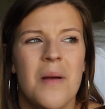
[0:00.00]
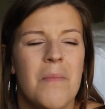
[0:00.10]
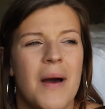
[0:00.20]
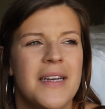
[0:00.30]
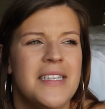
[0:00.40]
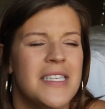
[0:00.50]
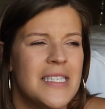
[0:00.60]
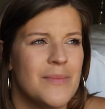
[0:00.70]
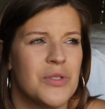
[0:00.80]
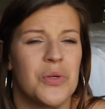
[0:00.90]
body
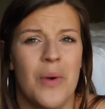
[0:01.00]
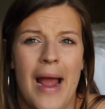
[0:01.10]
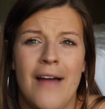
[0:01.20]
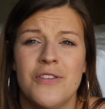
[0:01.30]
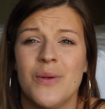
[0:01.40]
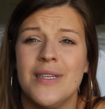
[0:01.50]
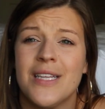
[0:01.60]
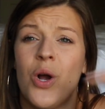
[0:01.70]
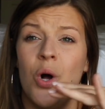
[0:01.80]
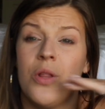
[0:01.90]
systems graph, so it has
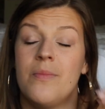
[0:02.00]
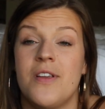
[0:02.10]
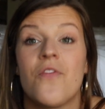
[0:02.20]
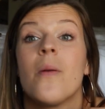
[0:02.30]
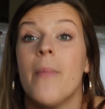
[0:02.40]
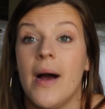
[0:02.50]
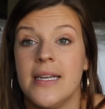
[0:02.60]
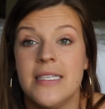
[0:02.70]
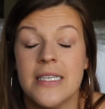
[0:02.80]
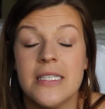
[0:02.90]
like all the different
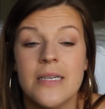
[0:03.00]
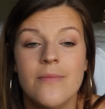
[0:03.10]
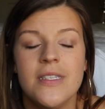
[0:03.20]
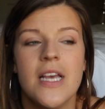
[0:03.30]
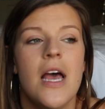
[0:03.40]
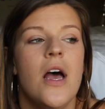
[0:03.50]
body systems